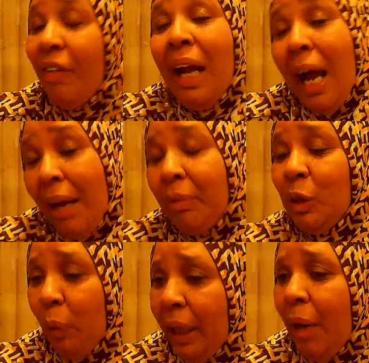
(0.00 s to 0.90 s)
And I was
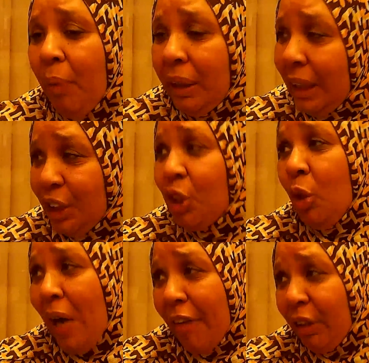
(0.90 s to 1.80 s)
one that went to
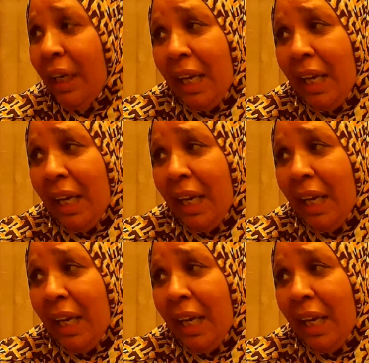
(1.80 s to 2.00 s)
school after the